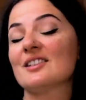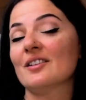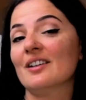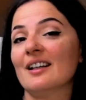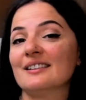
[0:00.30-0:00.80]

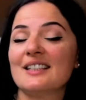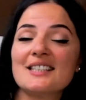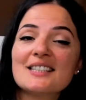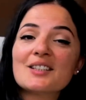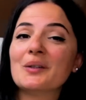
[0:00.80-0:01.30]
so
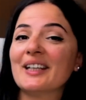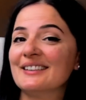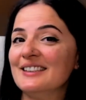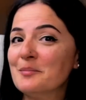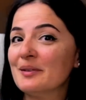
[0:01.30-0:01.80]
this is a
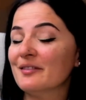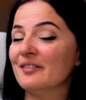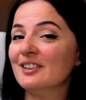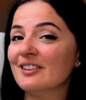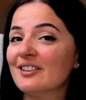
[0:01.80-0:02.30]
quick tip
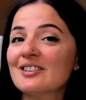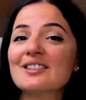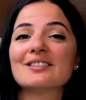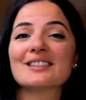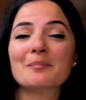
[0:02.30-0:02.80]
video.
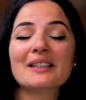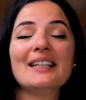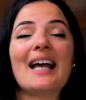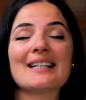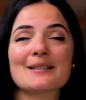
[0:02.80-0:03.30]
So
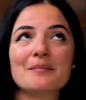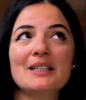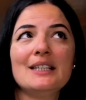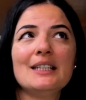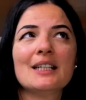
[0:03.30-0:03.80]
somebody asked
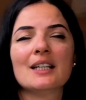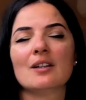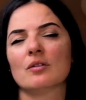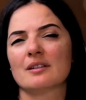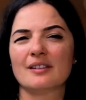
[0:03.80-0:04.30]
me,
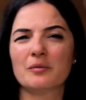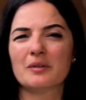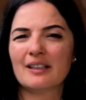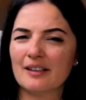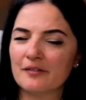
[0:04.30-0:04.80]
or there
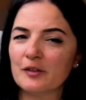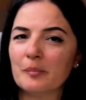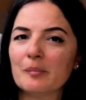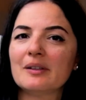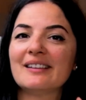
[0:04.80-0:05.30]
were a few
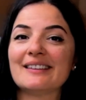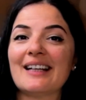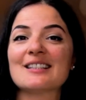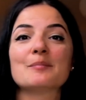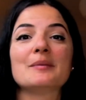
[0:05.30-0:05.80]
people that asked